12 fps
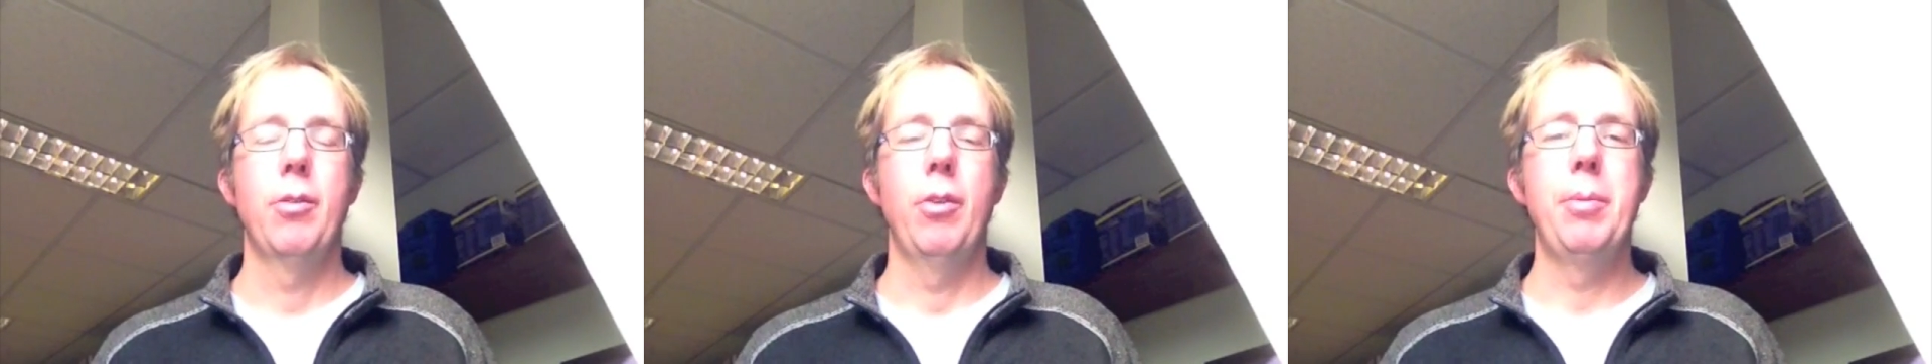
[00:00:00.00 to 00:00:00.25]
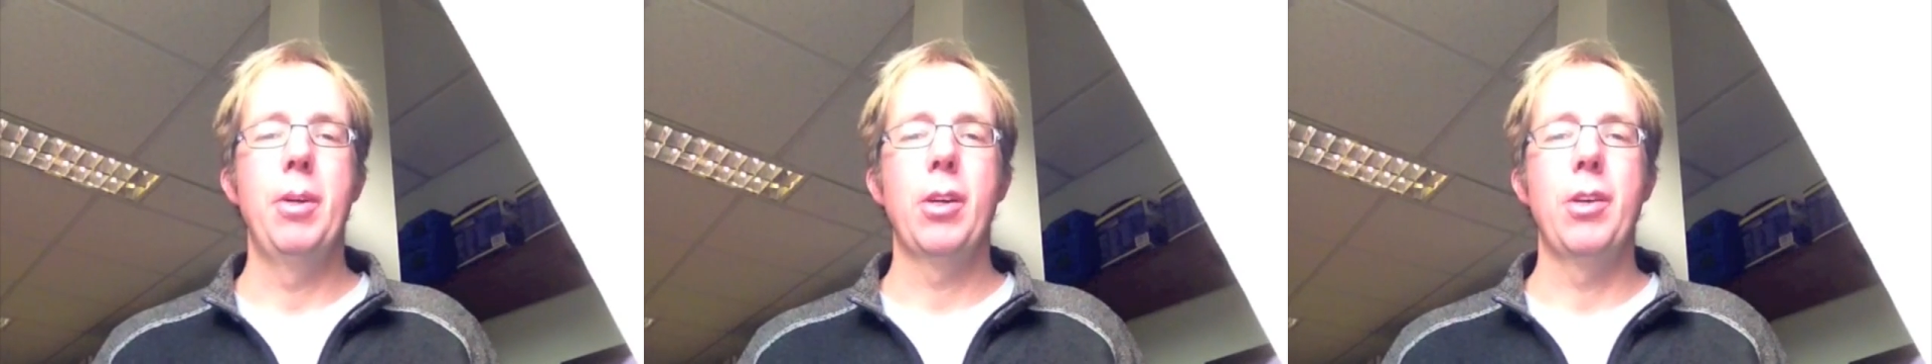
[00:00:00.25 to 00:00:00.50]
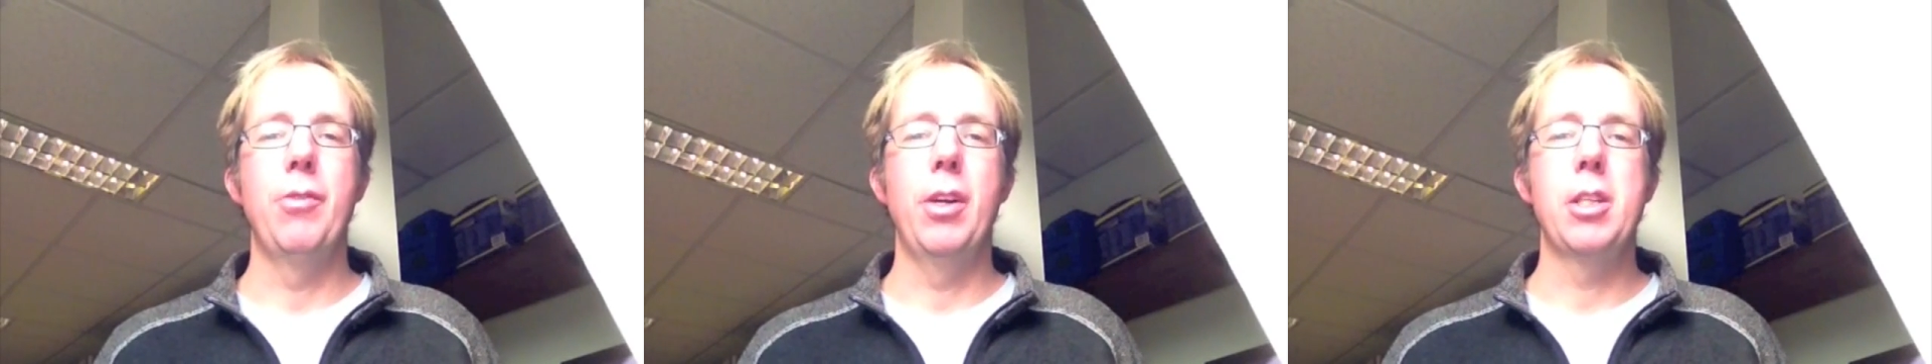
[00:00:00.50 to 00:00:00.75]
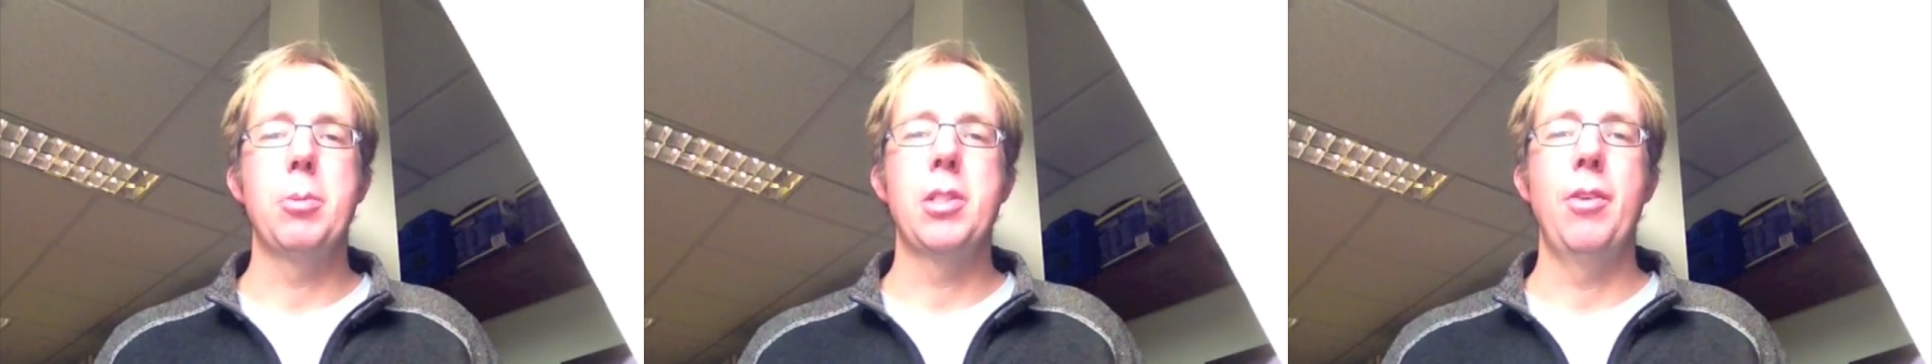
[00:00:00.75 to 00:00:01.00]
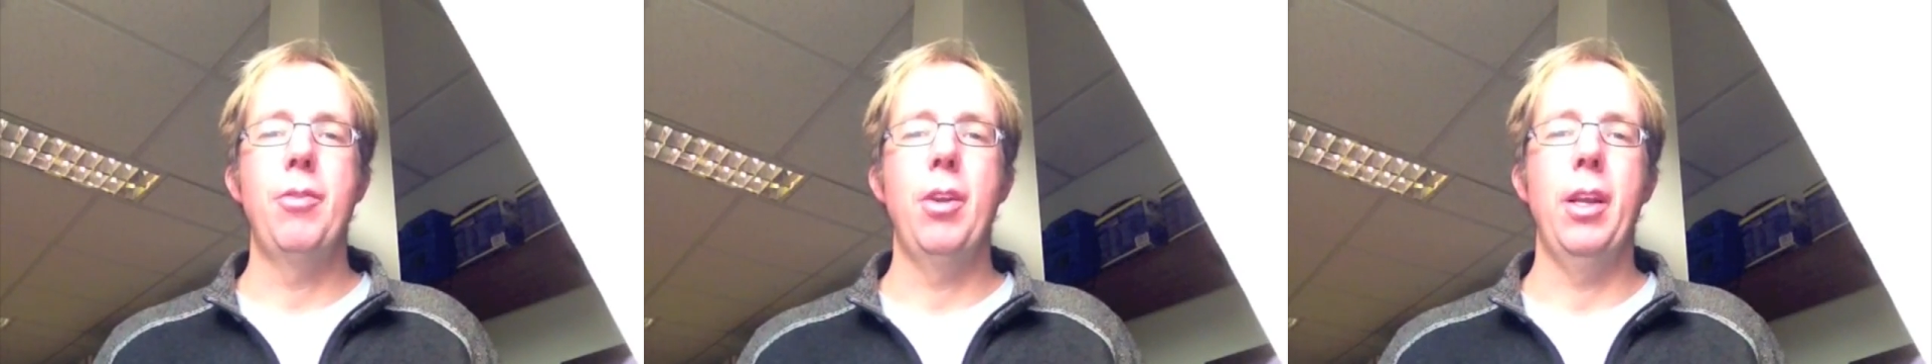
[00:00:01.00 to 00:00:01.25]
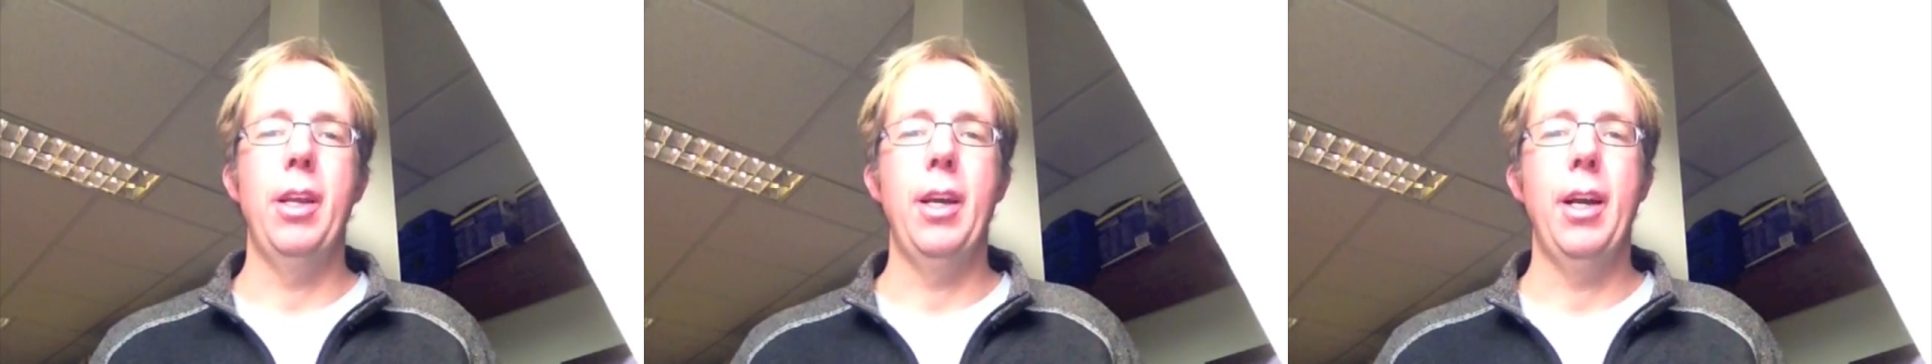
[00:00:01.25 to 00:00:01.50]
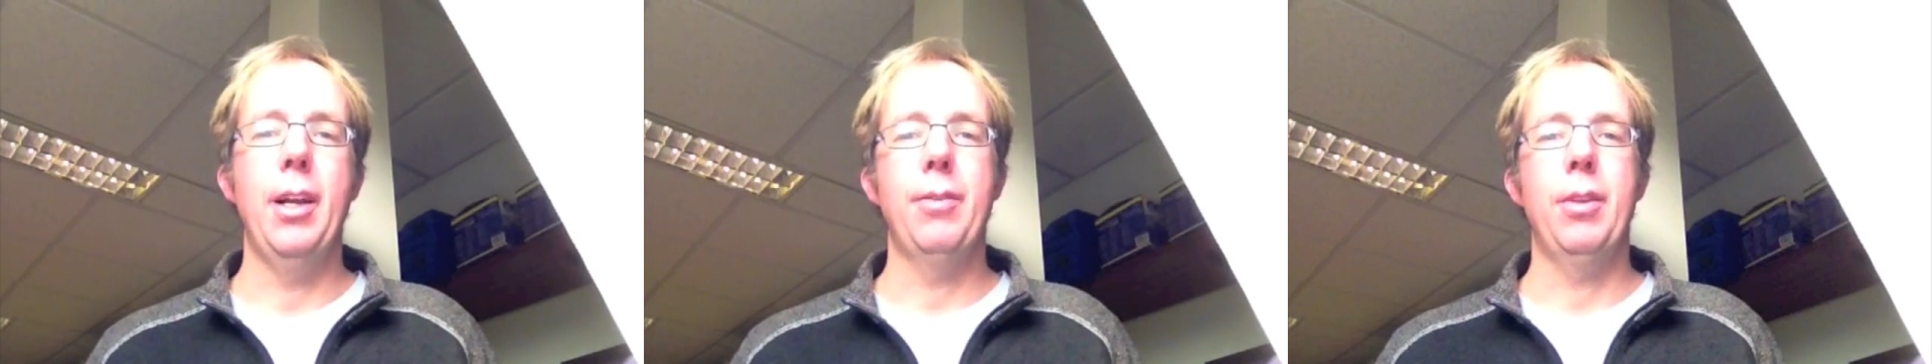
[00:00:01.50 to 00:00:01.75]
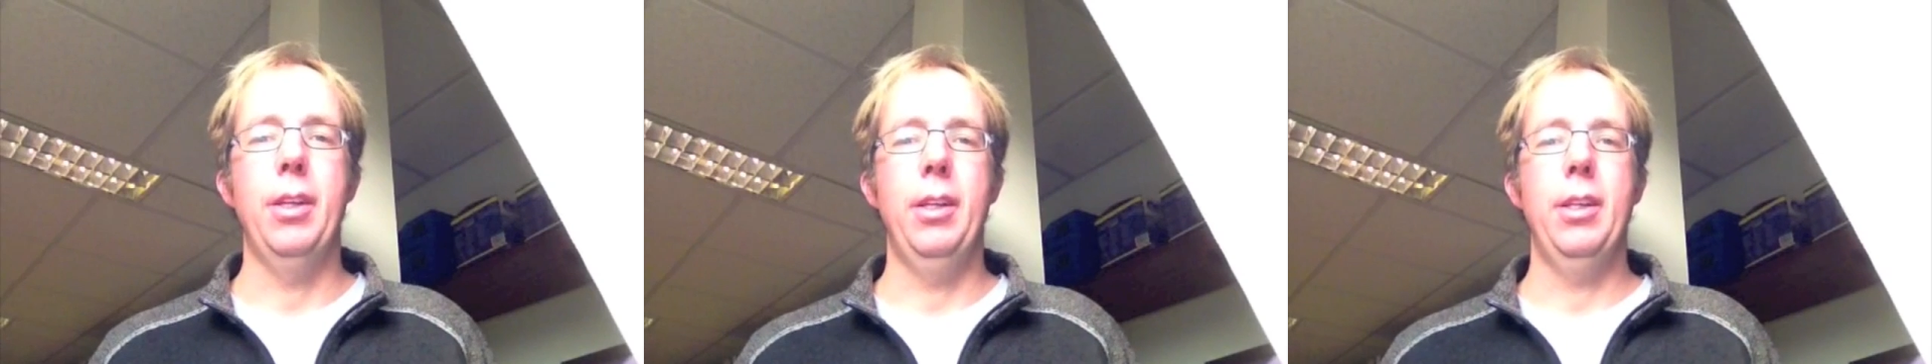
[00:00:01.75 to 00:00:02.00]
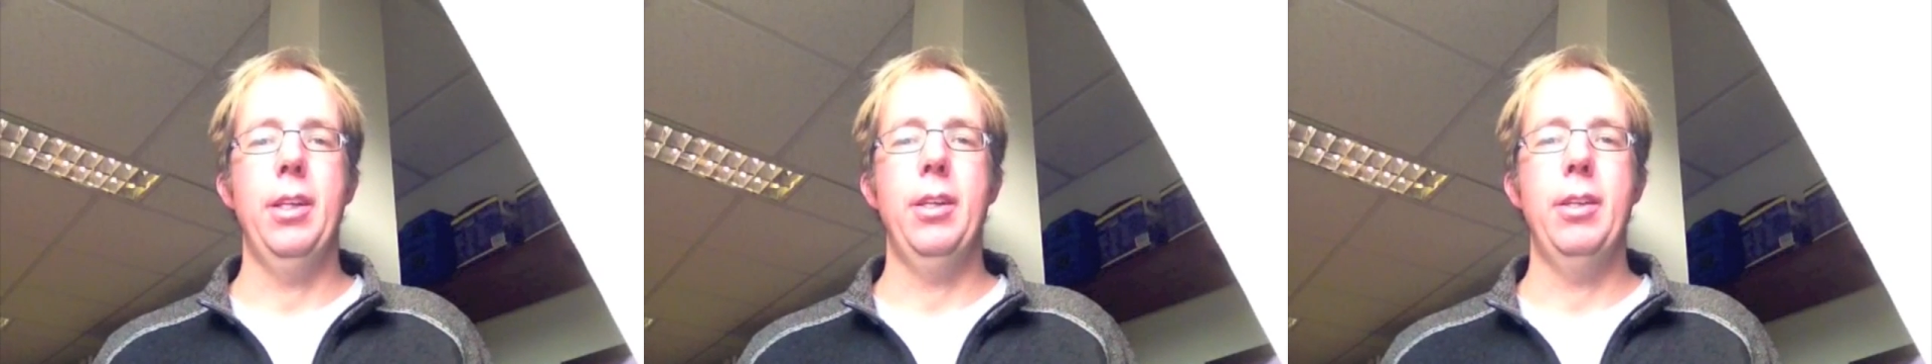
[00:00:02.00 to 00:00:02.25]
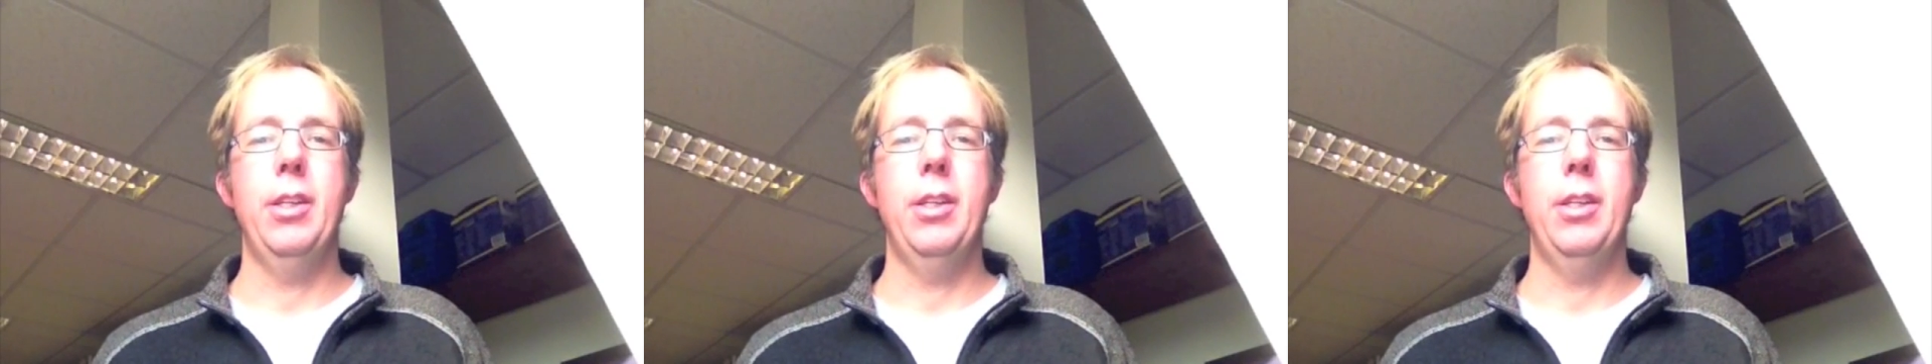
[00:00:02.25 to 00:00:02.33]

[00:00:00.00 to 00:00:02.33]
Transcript: We've been looking really specifically at the